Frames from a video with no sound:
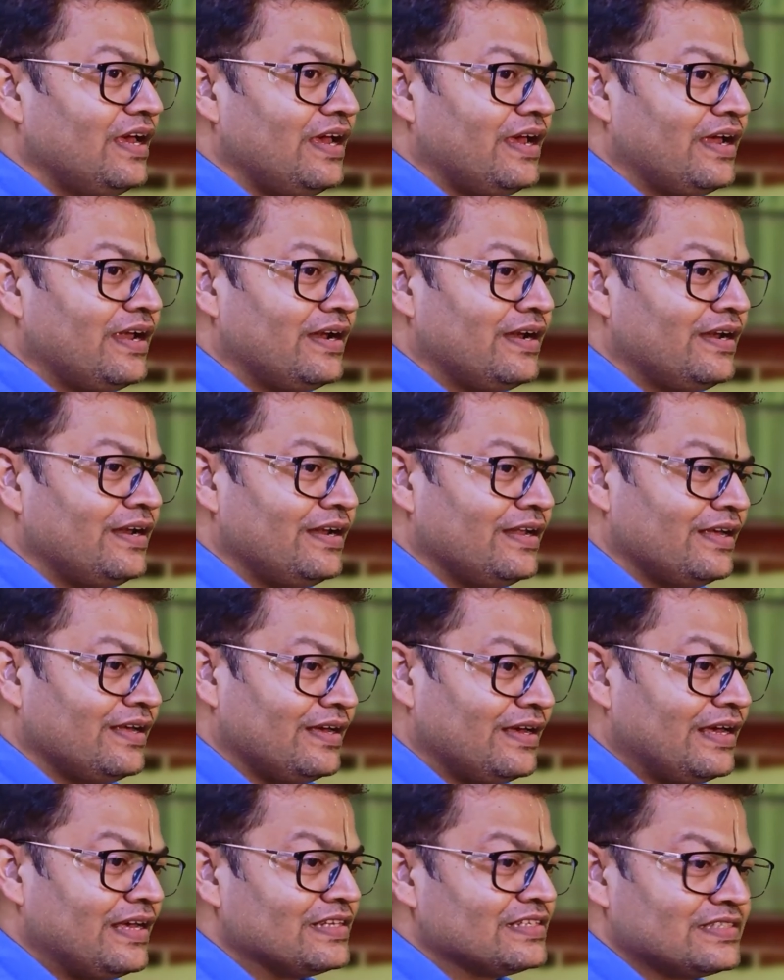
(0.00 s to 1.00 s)
And
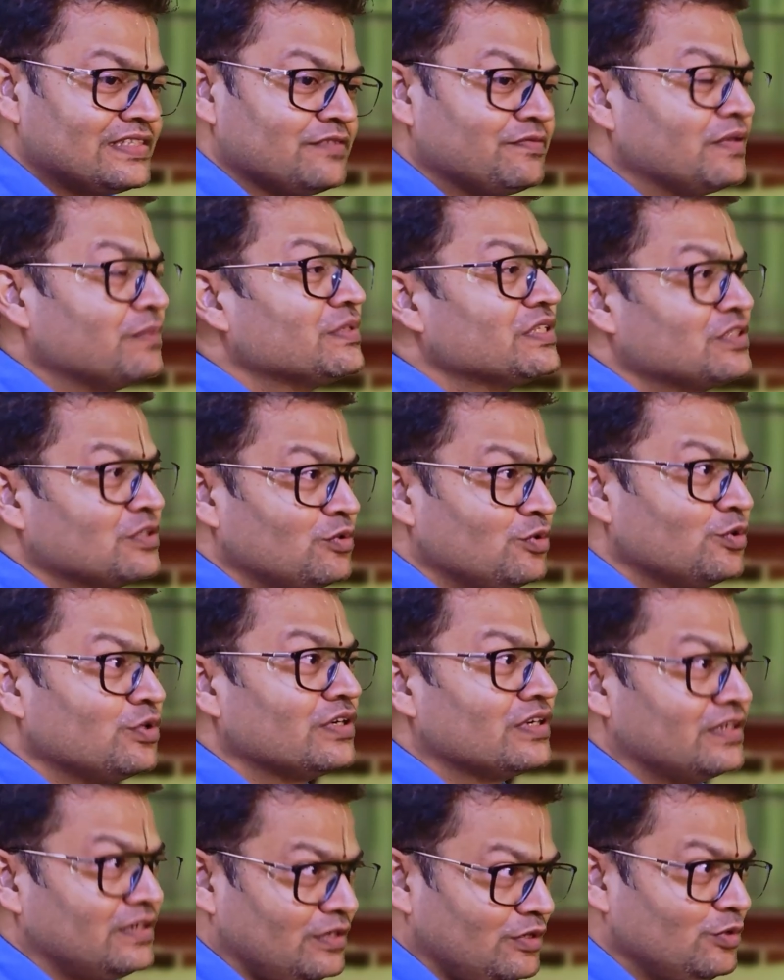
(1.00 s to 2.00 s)
as the famous
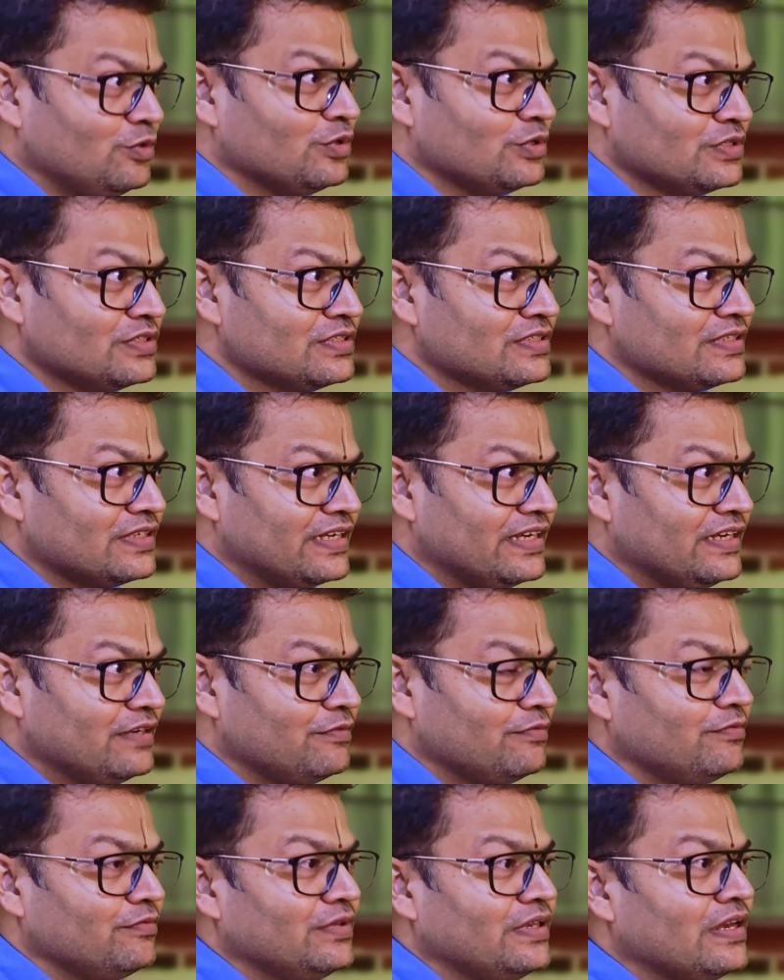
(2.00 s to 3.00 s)
quote goes, right,
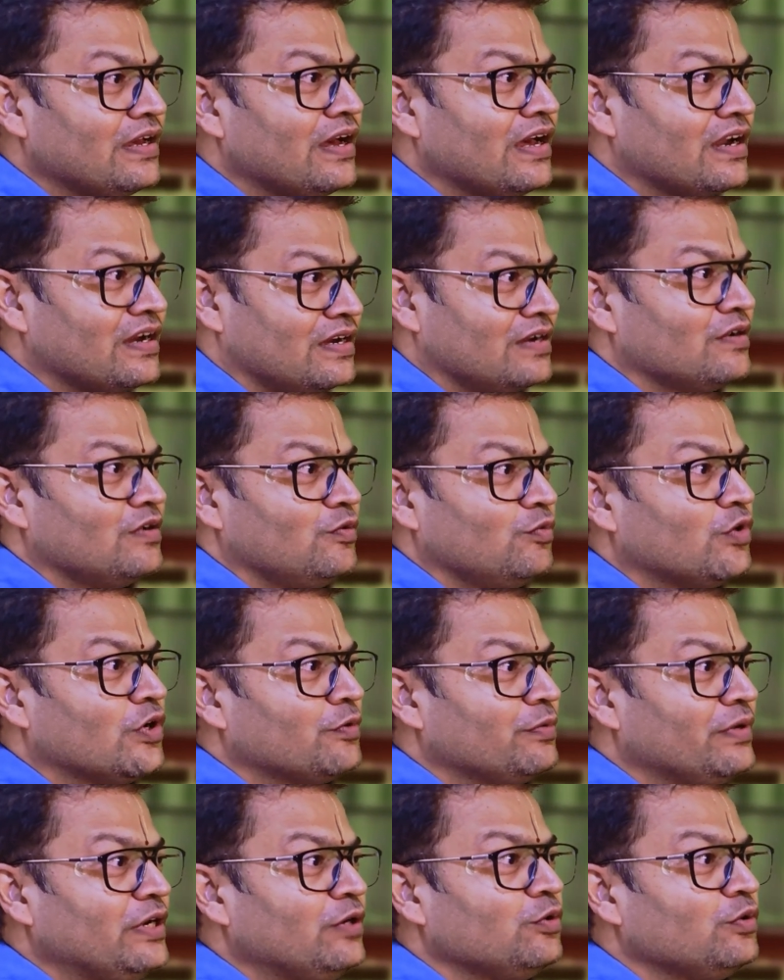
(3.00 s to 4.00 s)
we are
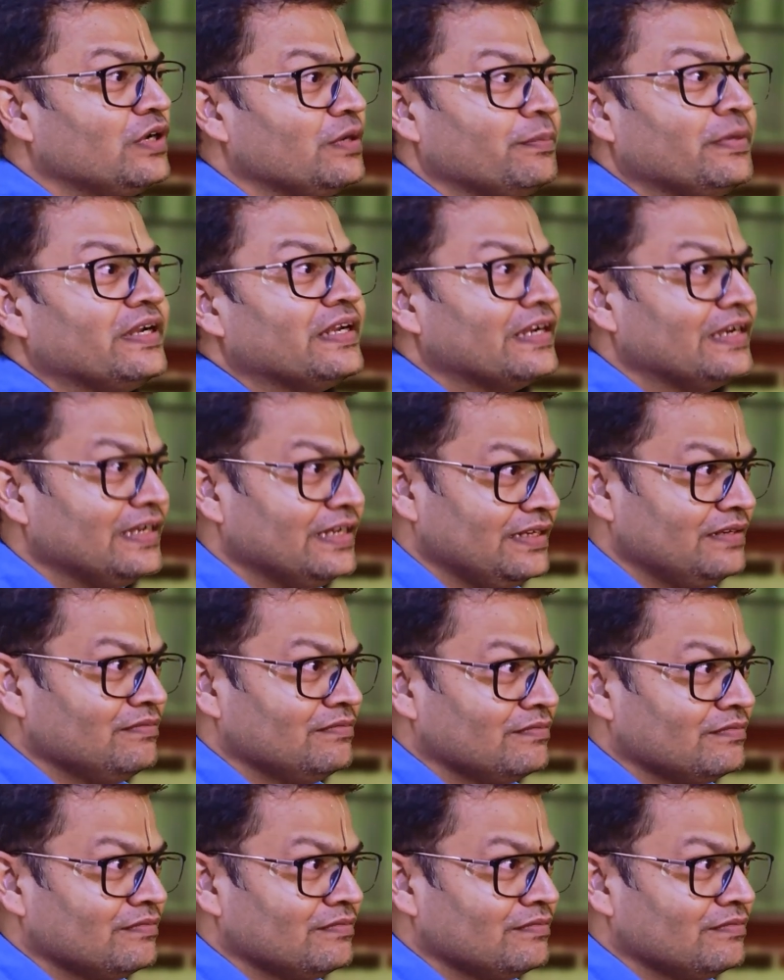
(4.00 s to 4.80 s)
what we do repeatedly.